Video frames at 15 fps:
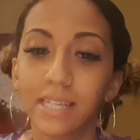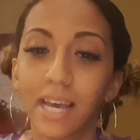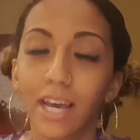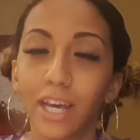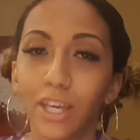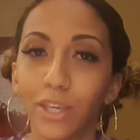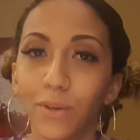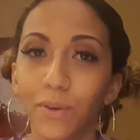
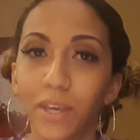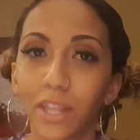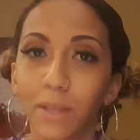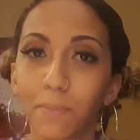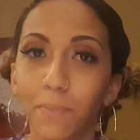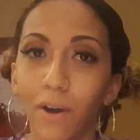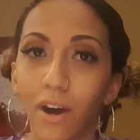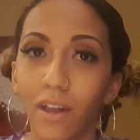that you'll get the
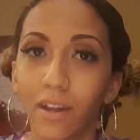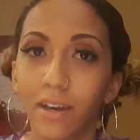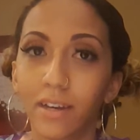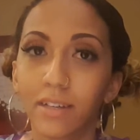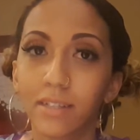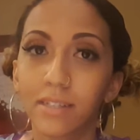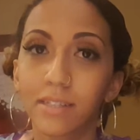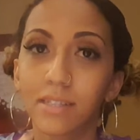
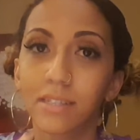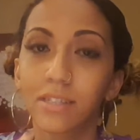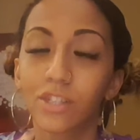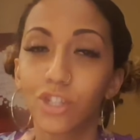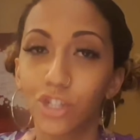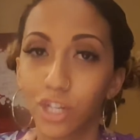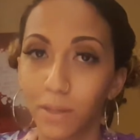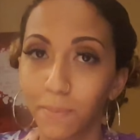products
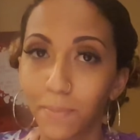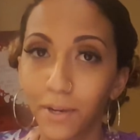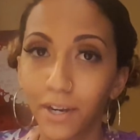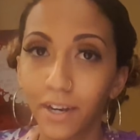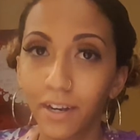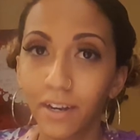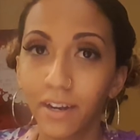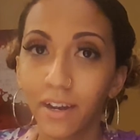
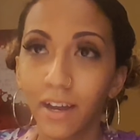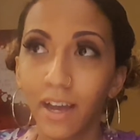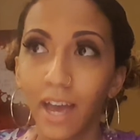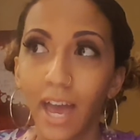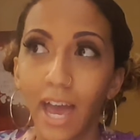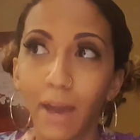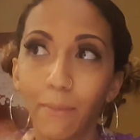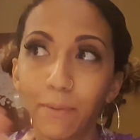cheaper
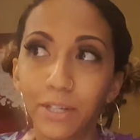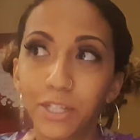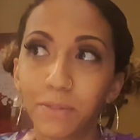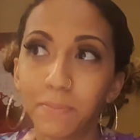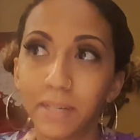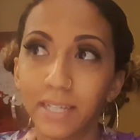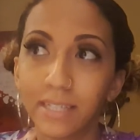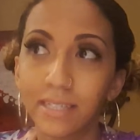and which
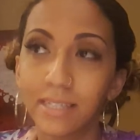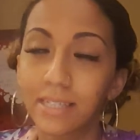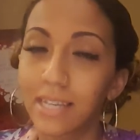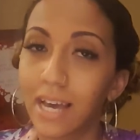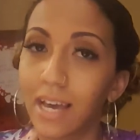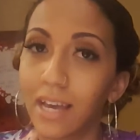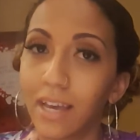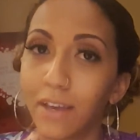means
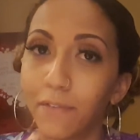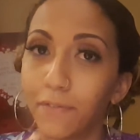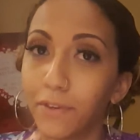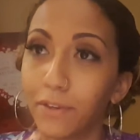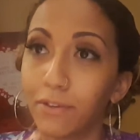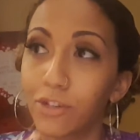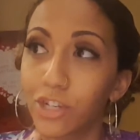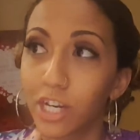that if
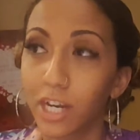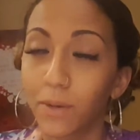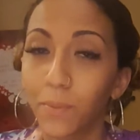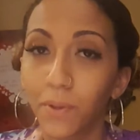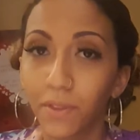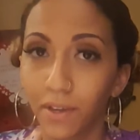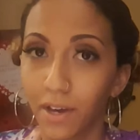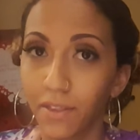you share
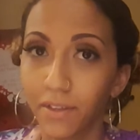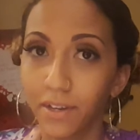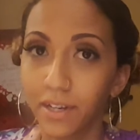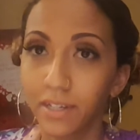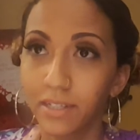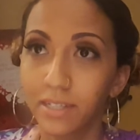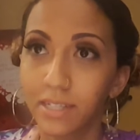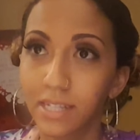with
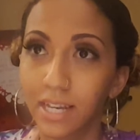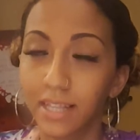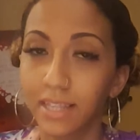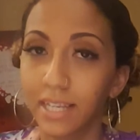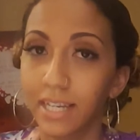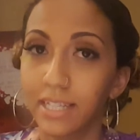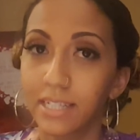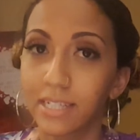others and
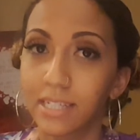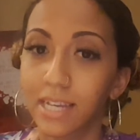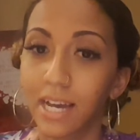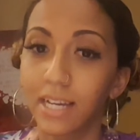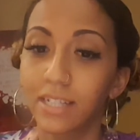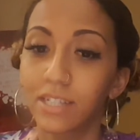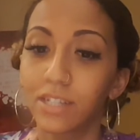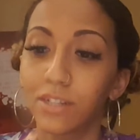they
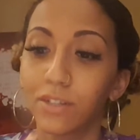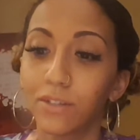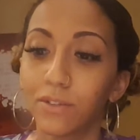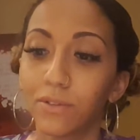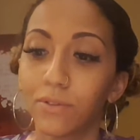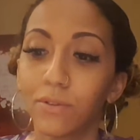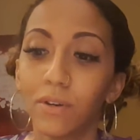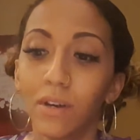decide
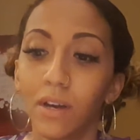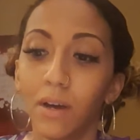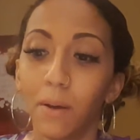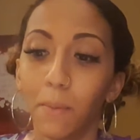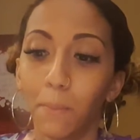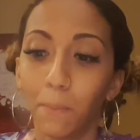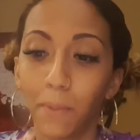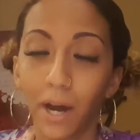to
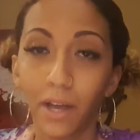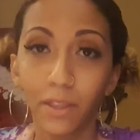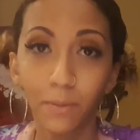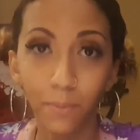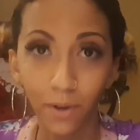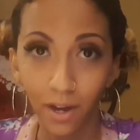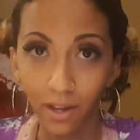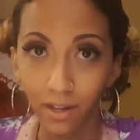buy the
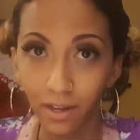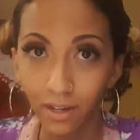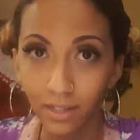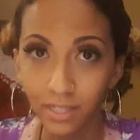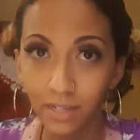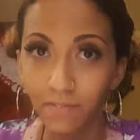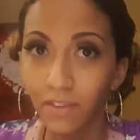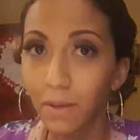
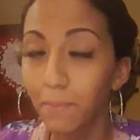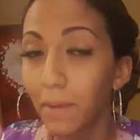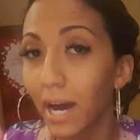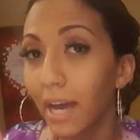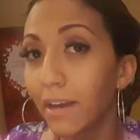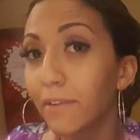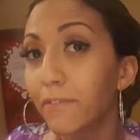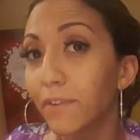product, if they
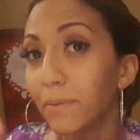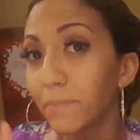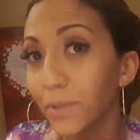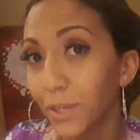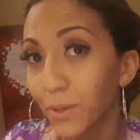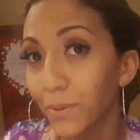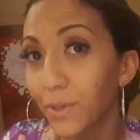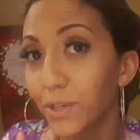buy it from
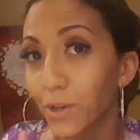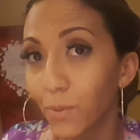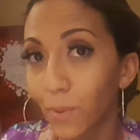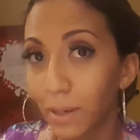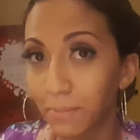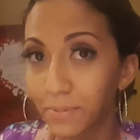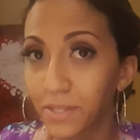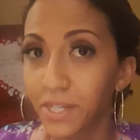you and your
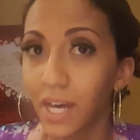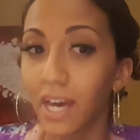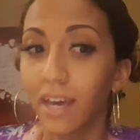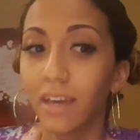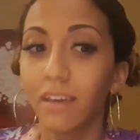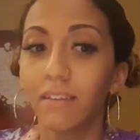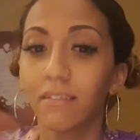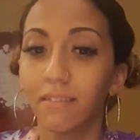
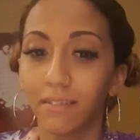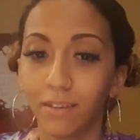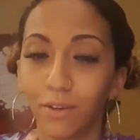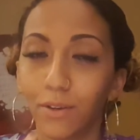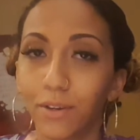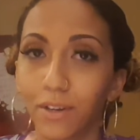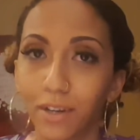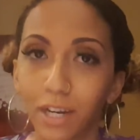website,
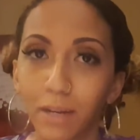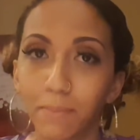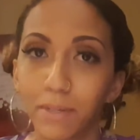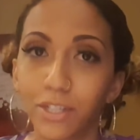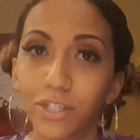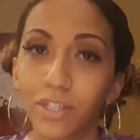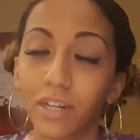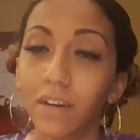you'll earn
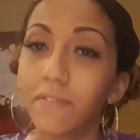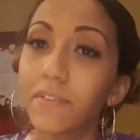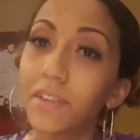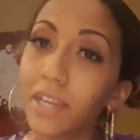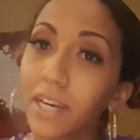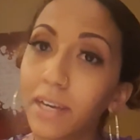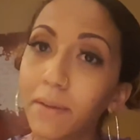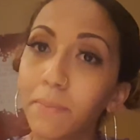commission off of
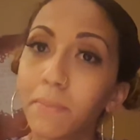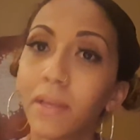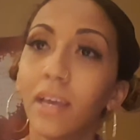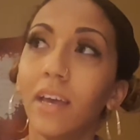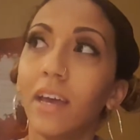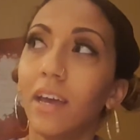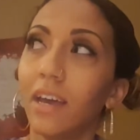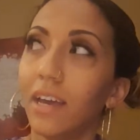them
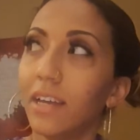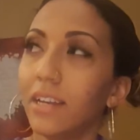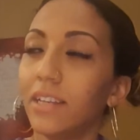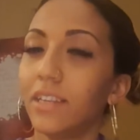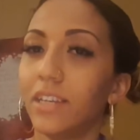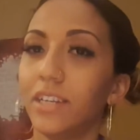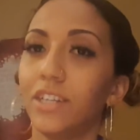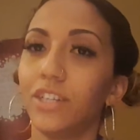
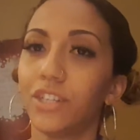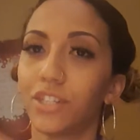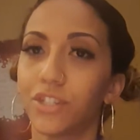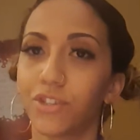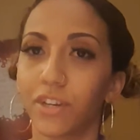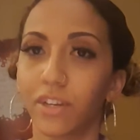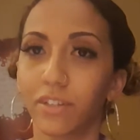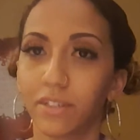and then it
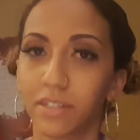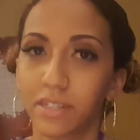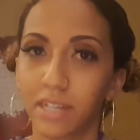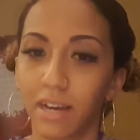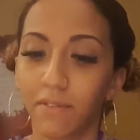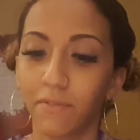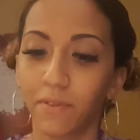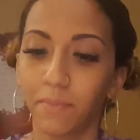just trickles
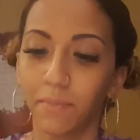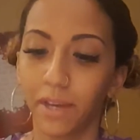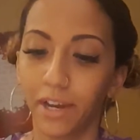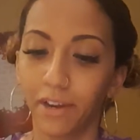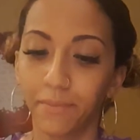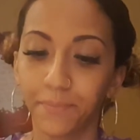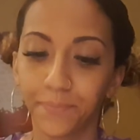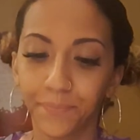down from
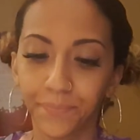there.